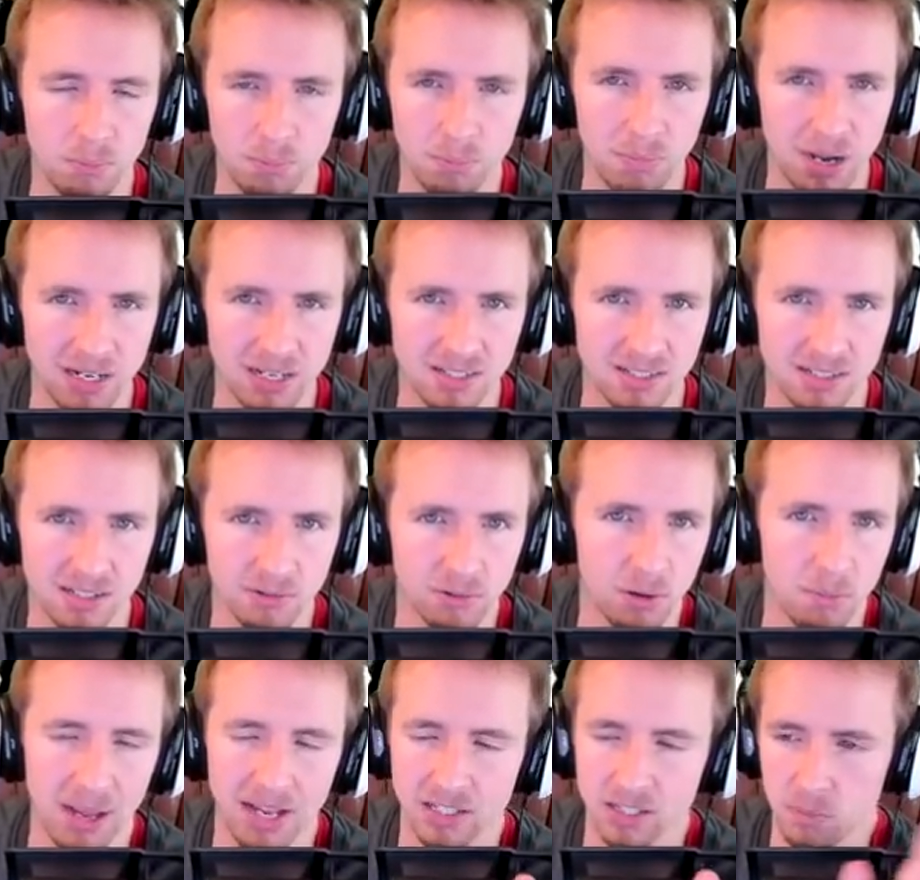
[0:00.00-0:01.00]
minus zero
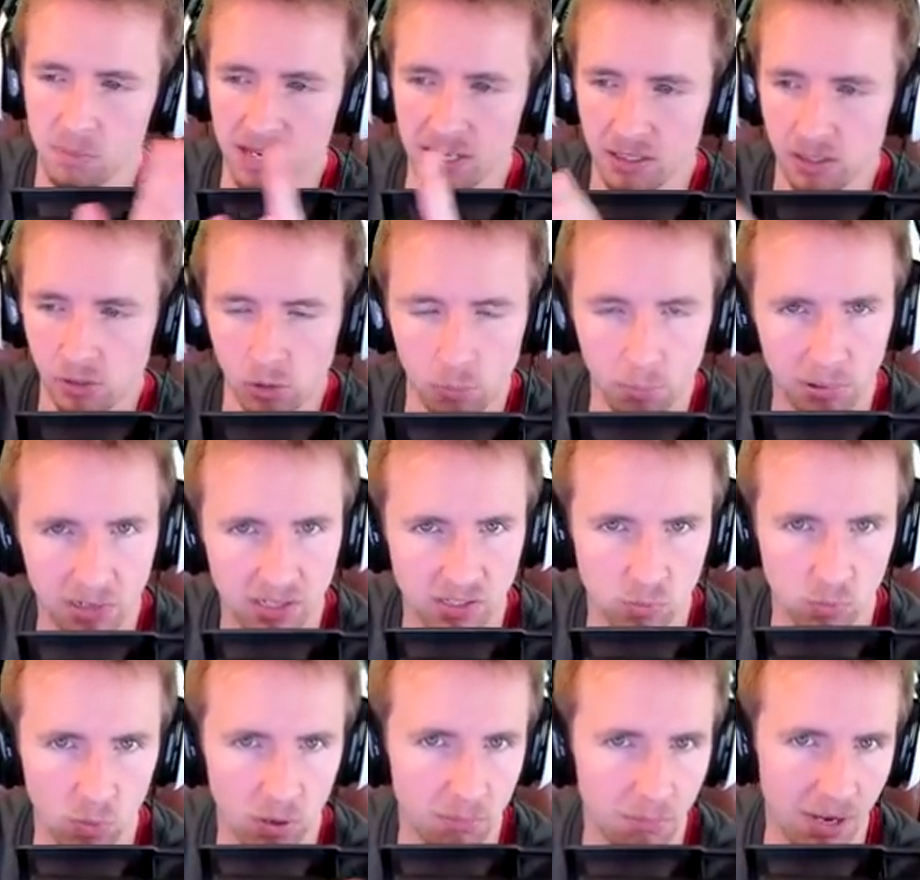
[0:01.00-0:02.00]
matchmaking or plus
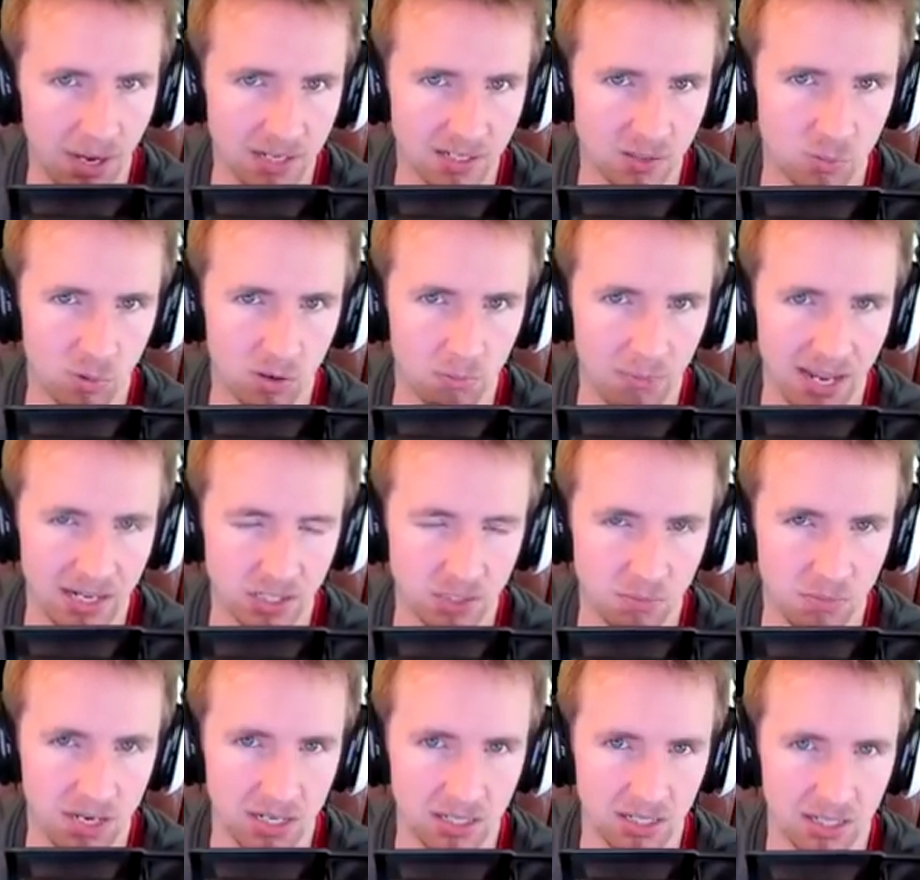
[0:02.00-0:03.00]
one minus one
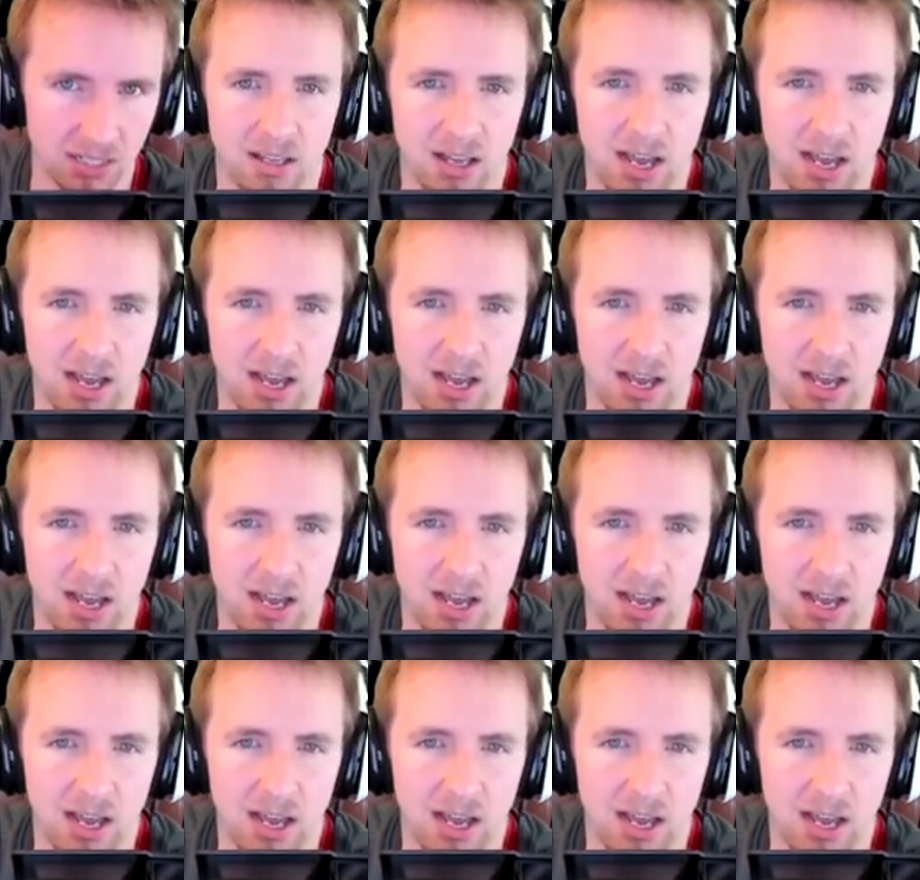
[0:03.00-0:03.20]
matchmaking.